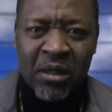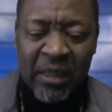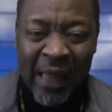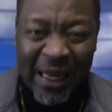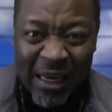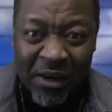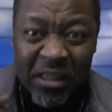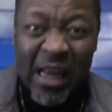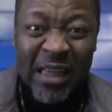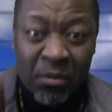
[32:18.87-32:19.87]
That's the
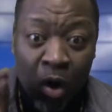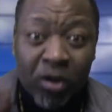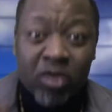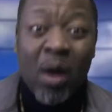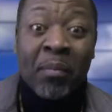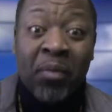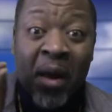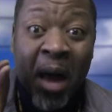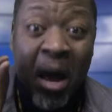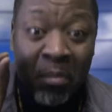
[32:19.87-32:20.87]
reason, that's the more reason why
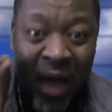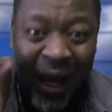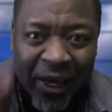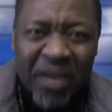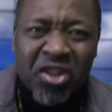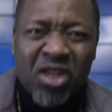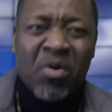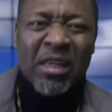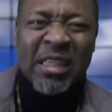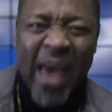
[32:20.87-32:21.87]
Black History
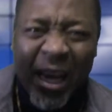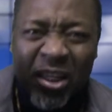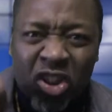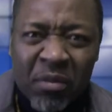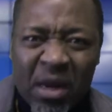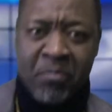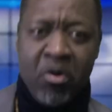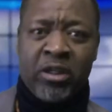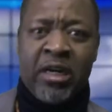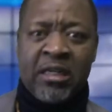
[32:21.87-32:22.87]
Month is extremely
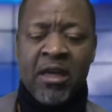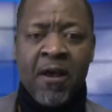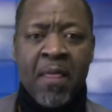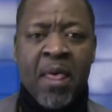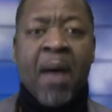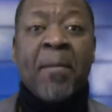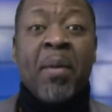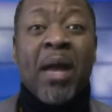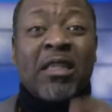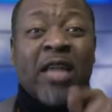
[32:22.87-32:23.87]
important.
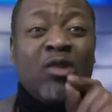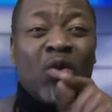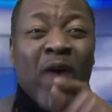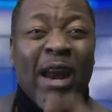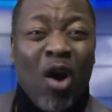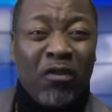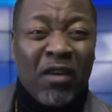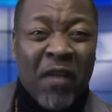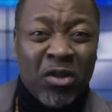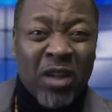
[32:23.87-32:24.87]
People are trying to write off the
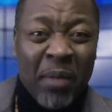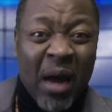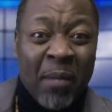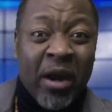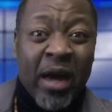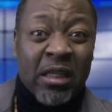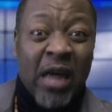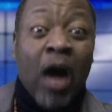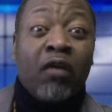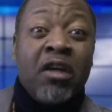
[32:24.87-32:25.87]
foundational Black Americans
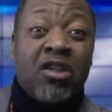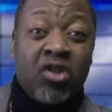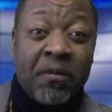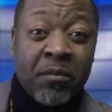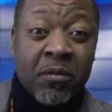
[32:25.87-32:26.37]
out of history.